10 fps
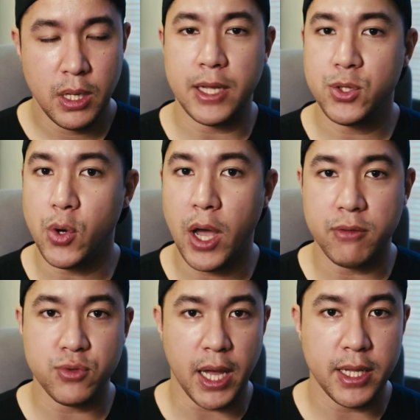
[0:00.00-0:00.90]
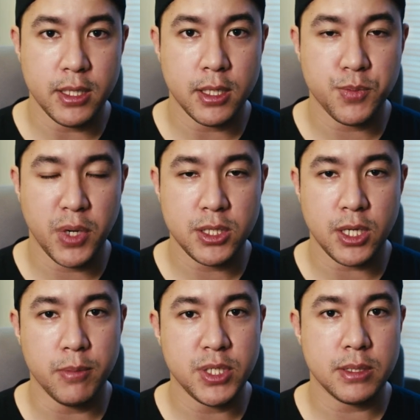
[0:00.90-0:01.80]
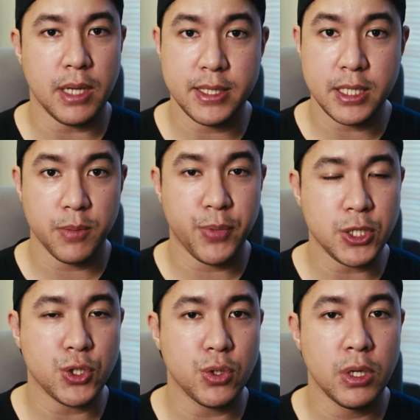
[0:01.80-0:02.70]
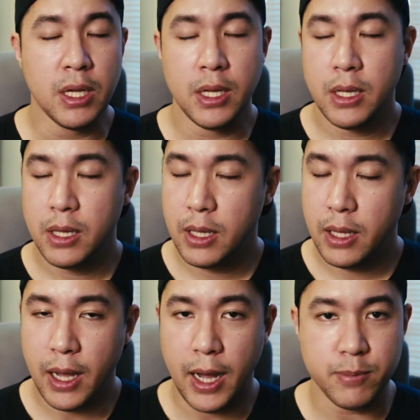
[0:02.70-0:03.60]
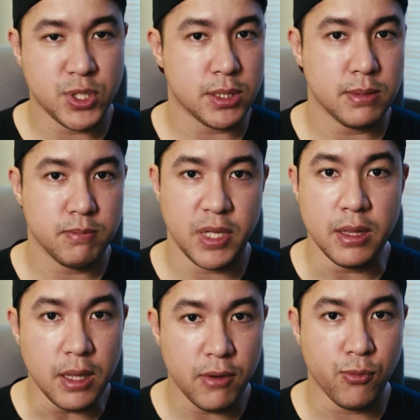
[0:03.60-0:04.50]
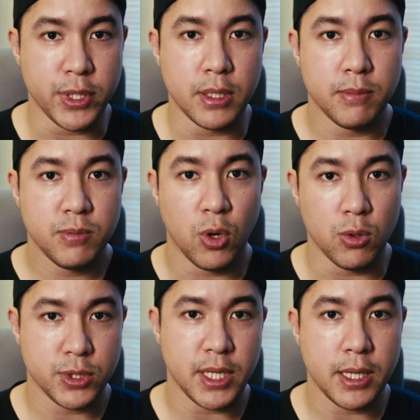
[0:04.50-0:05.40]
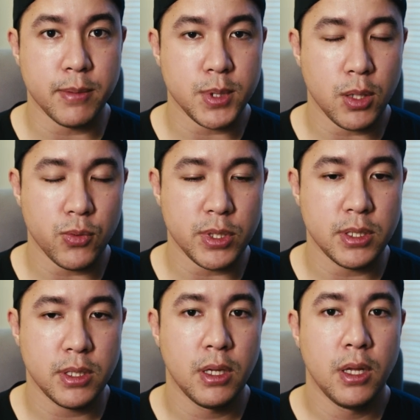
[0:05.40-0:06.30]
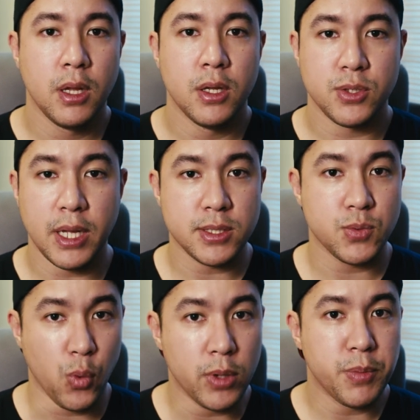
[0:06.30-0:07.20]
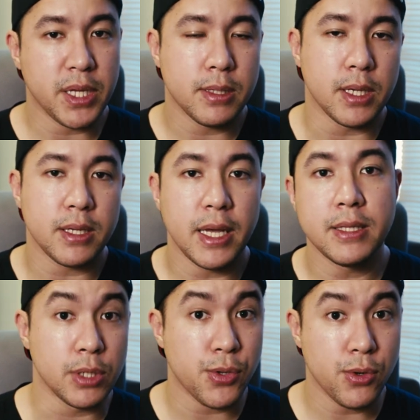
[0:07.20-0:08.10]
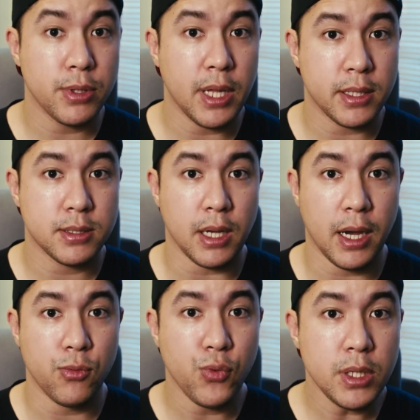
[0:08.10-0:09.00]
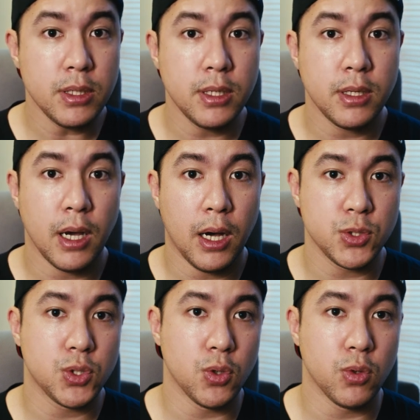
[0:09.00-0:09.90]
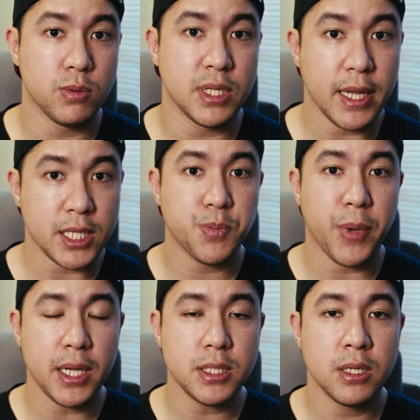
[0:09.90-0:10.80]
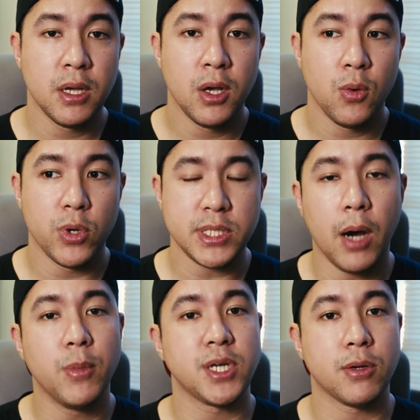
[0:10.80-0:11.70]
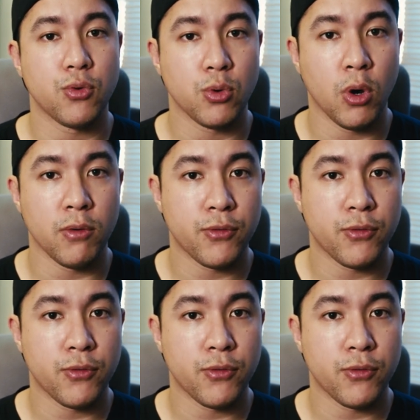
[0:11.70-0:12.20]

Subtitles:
I don't have to edit as much. I take the picture, I'm just in love with the colors that it comes out with. So that's one big thing. And the third that I really also didn't expect was how much I could recover